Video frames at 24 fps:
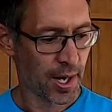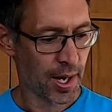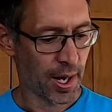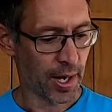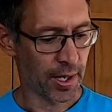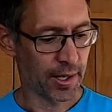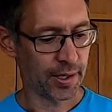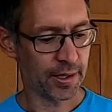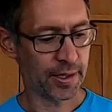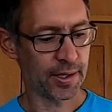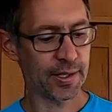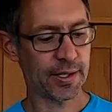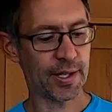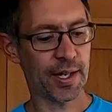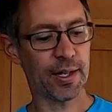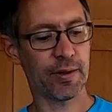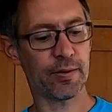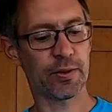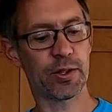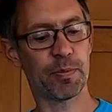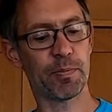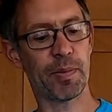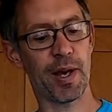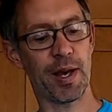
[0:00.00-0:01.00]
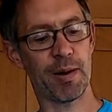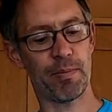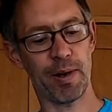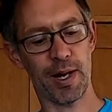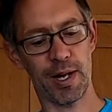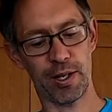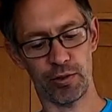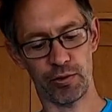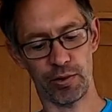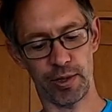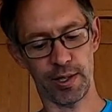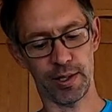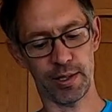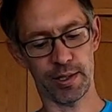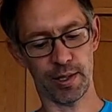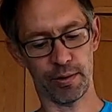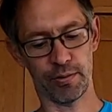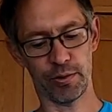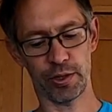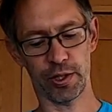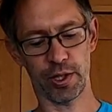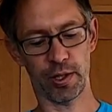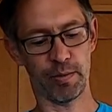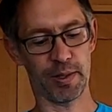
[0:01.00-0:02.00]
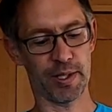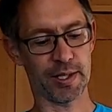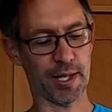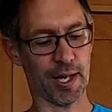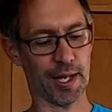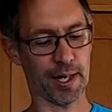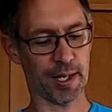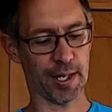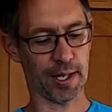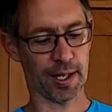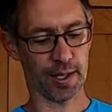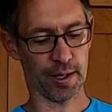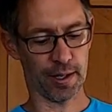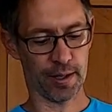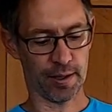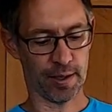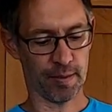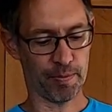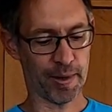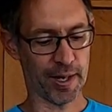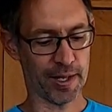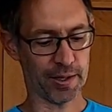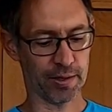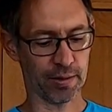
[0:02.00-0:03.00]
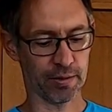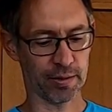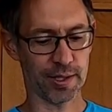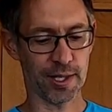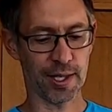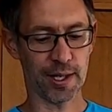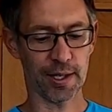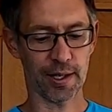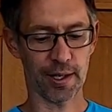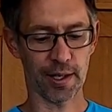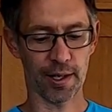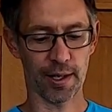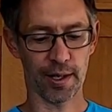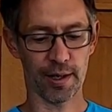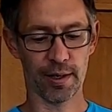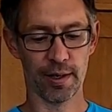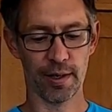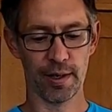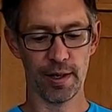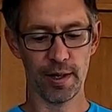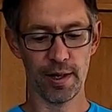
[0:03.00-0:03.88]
And instead of spare batteries, I'm just going to be taking a Petzl